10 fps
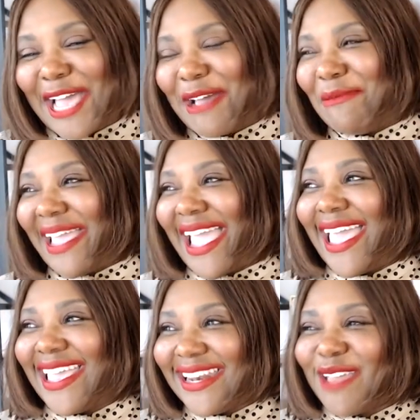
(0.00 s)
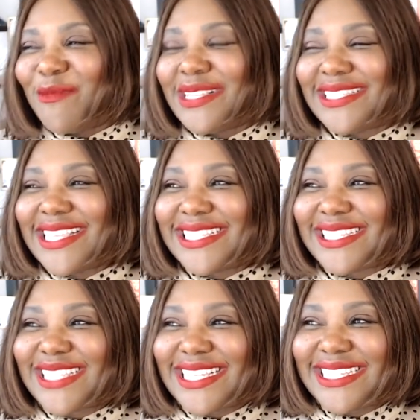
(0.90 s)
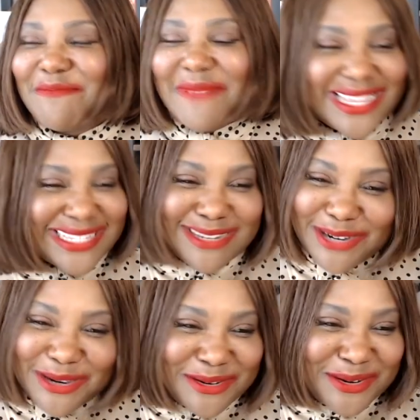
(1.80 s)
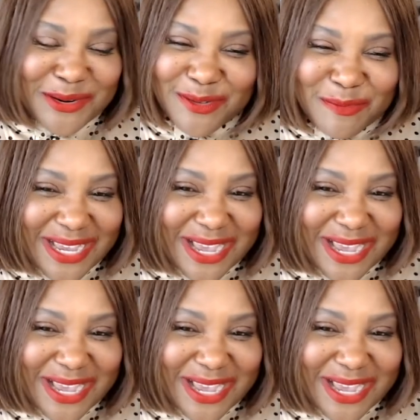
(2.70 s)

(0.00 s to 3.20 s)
And it was this amazing recruiter who's